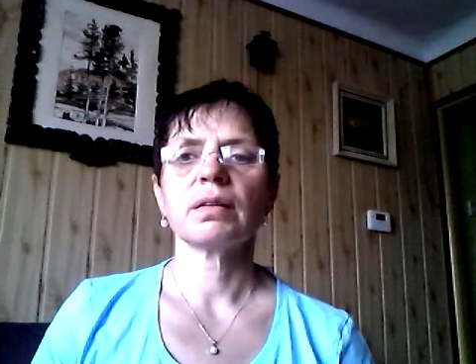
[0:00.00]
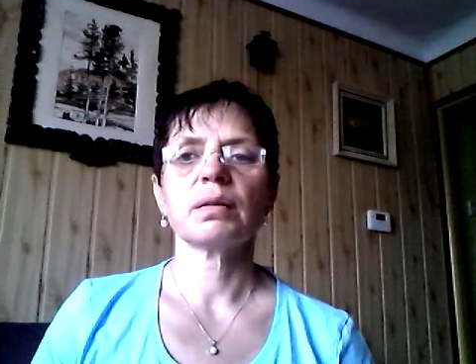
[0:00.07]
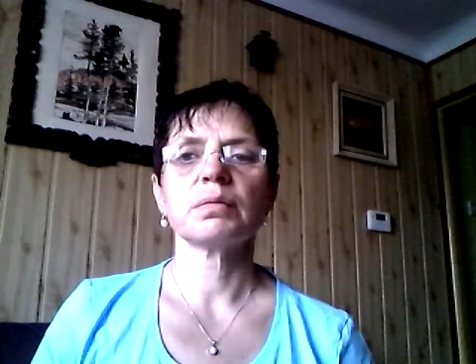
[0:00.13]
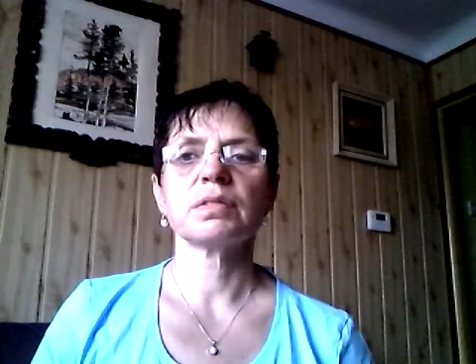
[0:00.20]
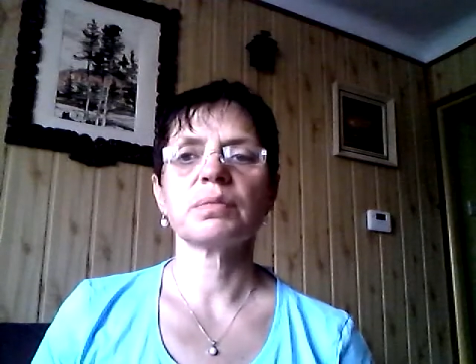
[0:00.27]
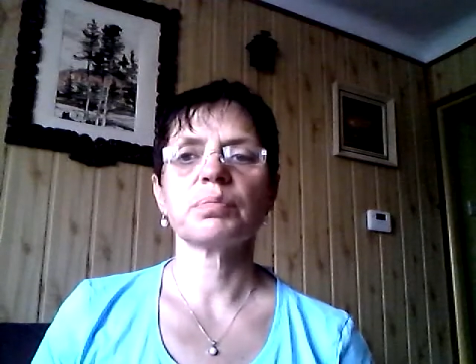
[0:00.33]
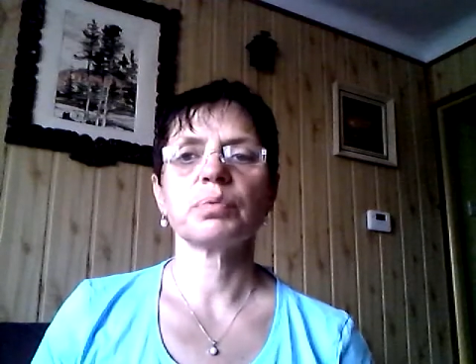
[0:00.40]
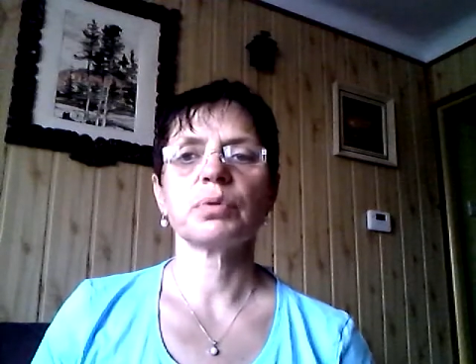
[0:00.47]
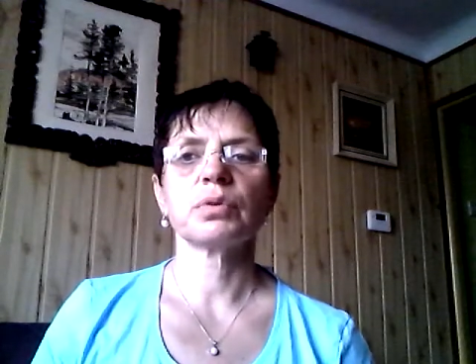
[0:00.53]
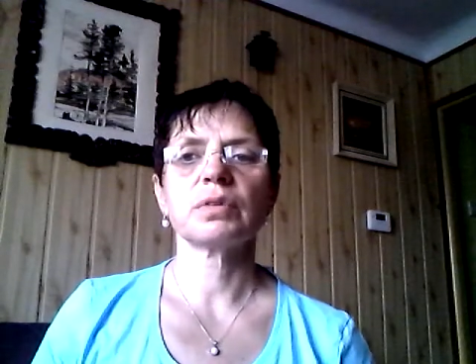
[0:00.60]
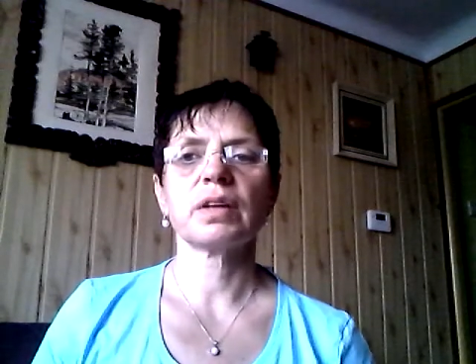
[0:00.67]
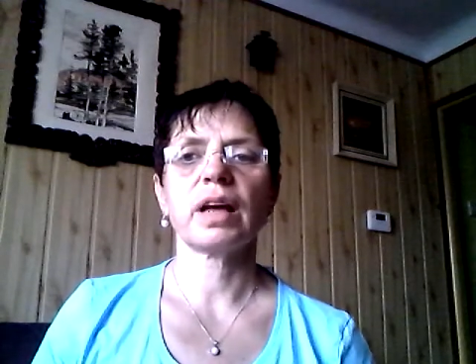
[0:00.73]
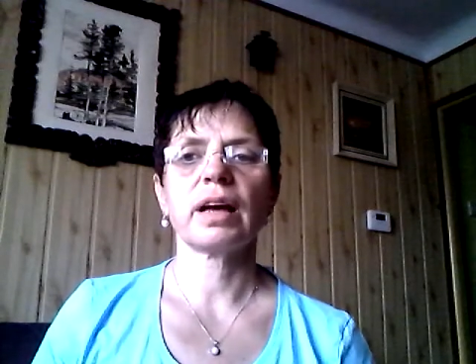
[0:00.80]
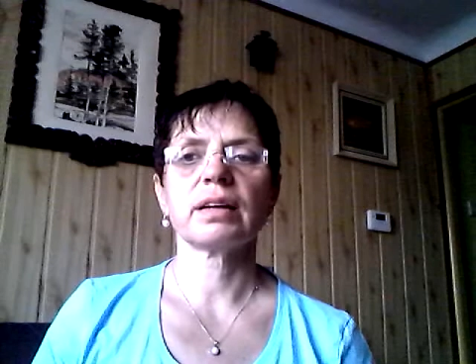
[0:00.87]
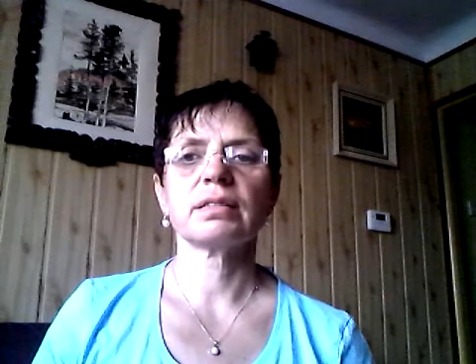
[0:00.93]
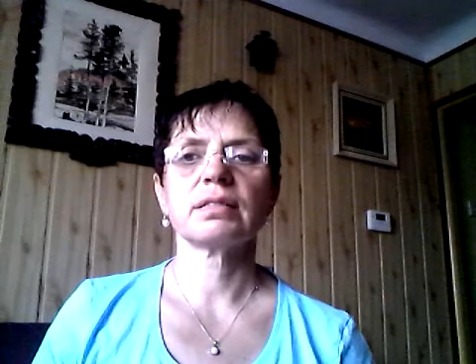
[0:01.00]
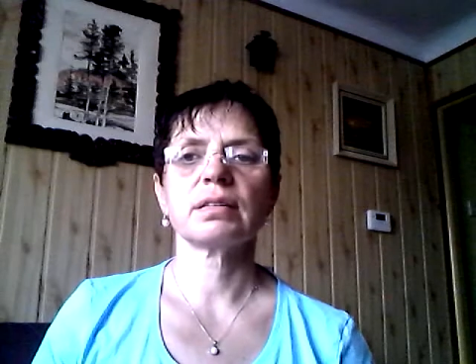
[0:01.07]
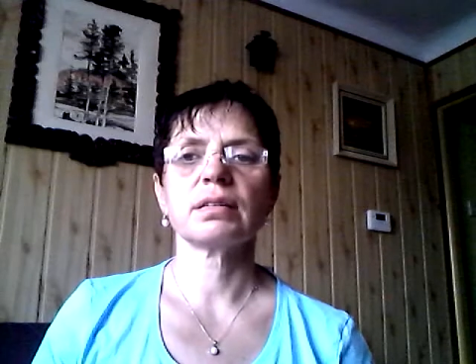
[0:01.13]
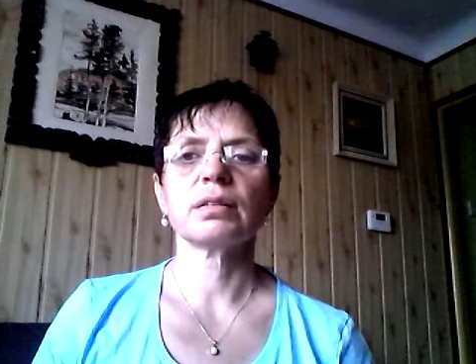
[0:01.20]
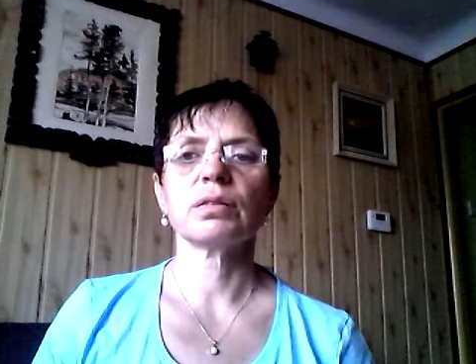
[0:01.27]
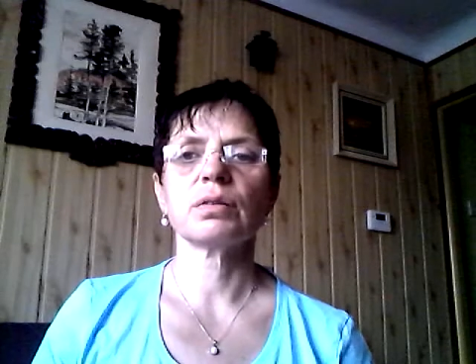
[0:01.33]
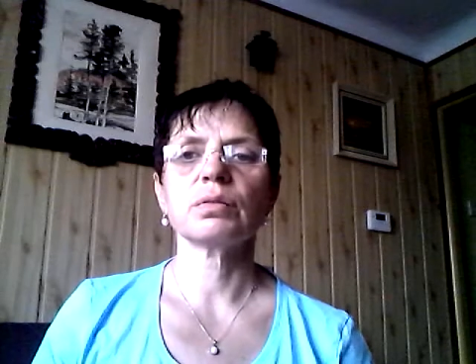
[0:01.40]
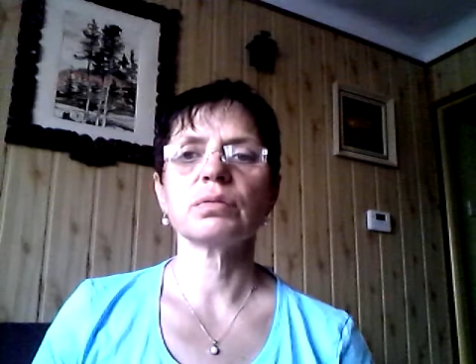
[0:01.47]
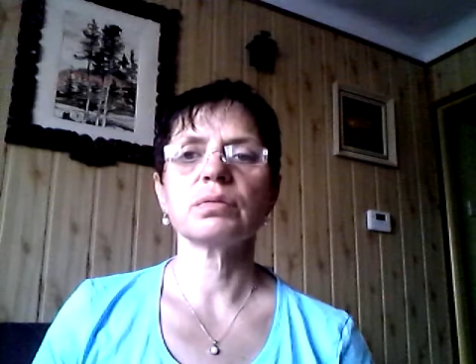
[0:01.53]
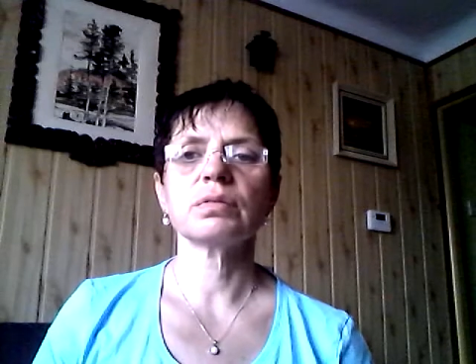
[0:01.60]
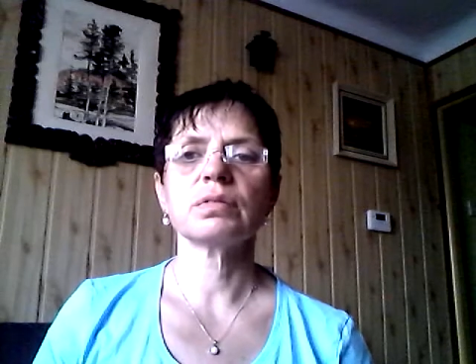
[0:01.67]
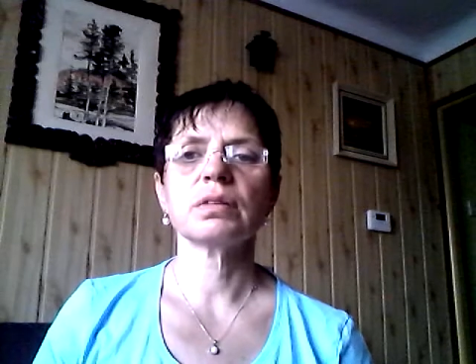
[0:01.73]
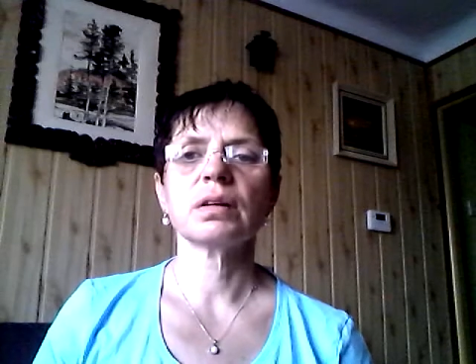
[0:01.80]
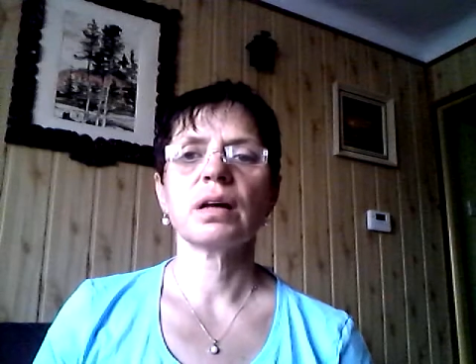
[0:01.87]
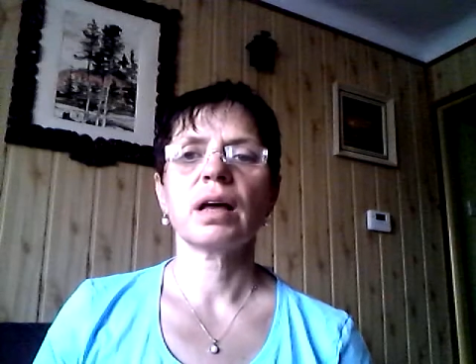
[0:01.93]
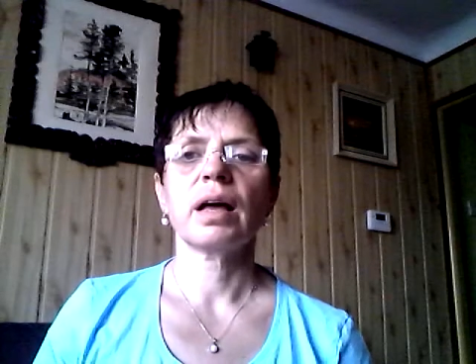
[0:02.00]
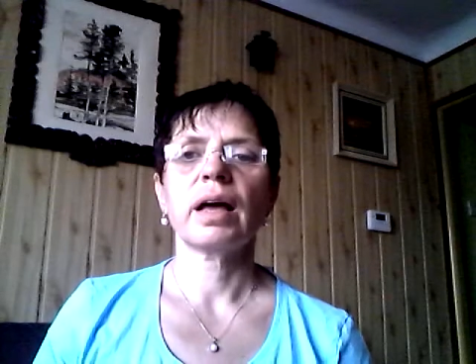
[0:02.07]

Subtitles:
They support axial loads,